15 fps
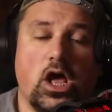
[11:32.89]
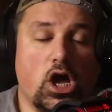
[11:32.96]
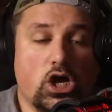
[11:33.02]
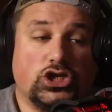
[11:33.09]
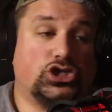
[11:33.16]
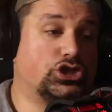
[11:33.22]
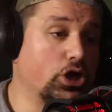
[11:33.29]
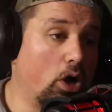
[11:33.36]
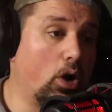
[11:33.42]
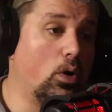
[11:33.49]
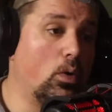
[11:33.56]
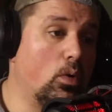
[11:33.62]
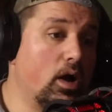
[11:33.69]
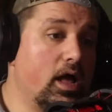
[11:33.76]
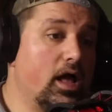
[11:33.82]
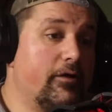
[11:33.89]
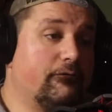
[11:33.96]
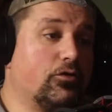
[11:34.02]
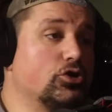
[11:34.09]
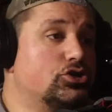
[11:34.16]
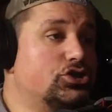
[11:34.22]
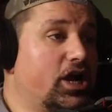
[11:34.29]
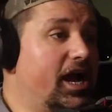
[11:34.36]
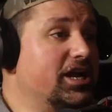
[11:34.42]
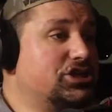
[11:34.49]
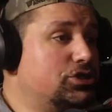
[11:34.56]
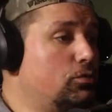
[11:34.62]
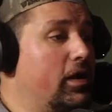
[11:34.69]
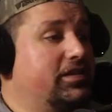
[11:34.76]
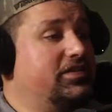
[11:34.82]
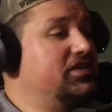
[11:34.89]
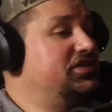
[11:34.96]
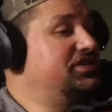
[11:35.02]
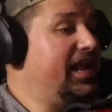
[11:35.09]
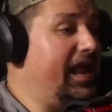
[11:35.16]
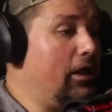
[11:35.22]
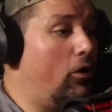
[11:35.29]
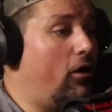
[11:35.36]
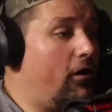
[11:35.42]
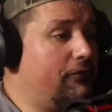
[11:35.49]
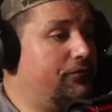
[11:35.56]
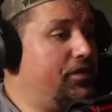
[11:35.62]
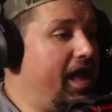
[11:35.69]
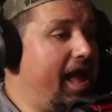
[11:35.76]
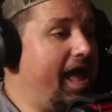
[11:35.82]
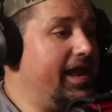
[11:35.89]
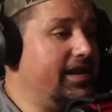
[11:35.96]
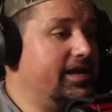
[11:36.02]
So for Josh Sweat to say all of that,